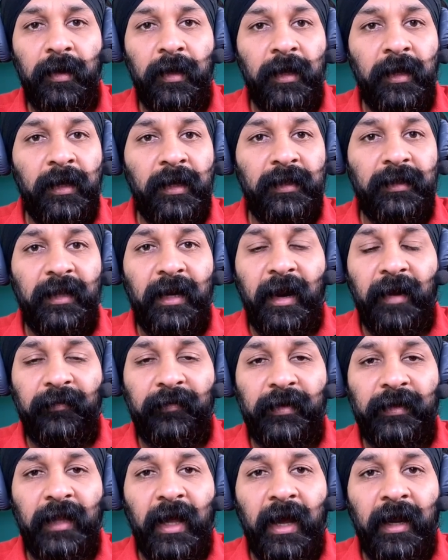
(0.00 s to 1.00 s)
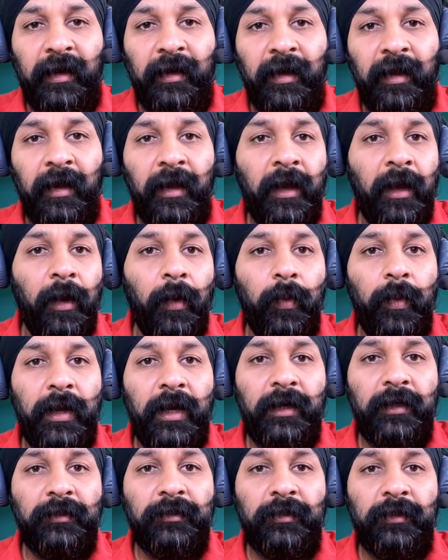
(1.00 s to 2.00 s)
Then after that, we
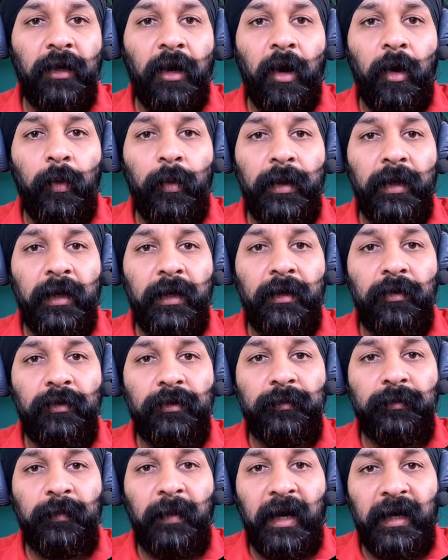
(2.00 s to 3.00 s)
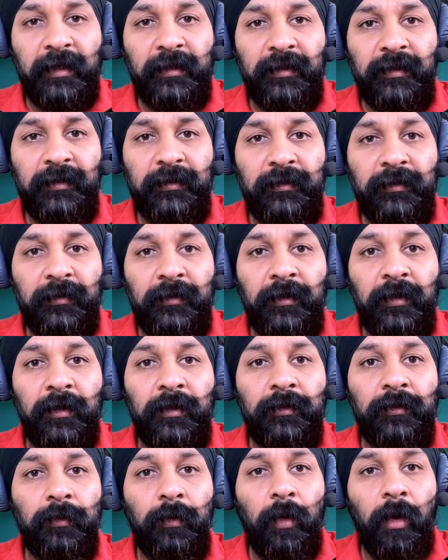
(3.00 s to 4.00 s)
understood how we can use Python
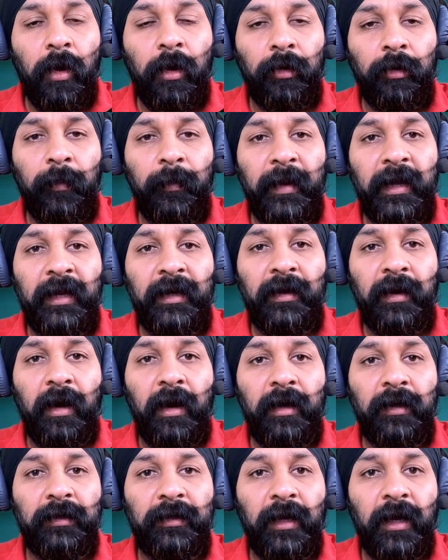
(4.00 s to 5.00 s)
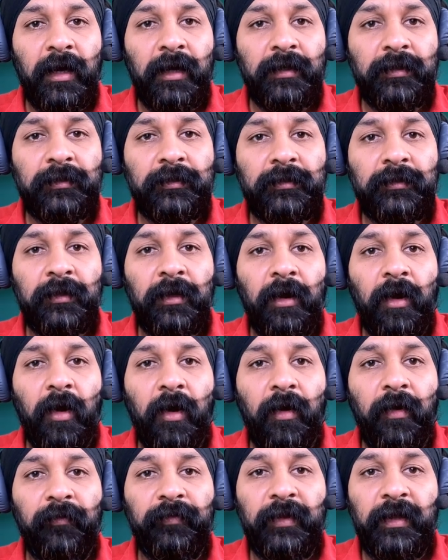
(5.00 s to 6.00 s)
to automate our tasks
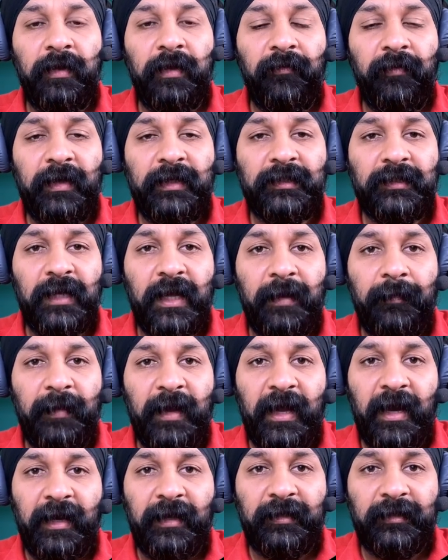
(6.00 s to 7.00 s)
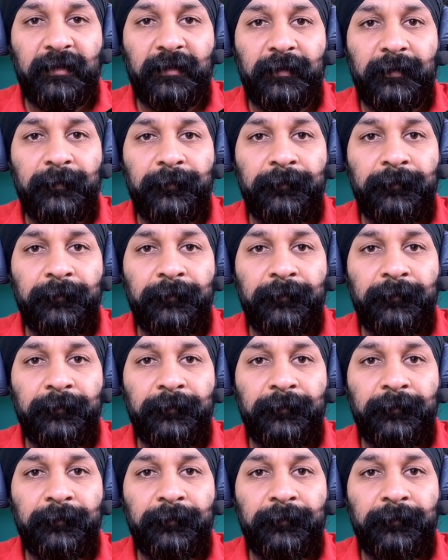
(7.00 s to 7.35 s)
of the REST APIs.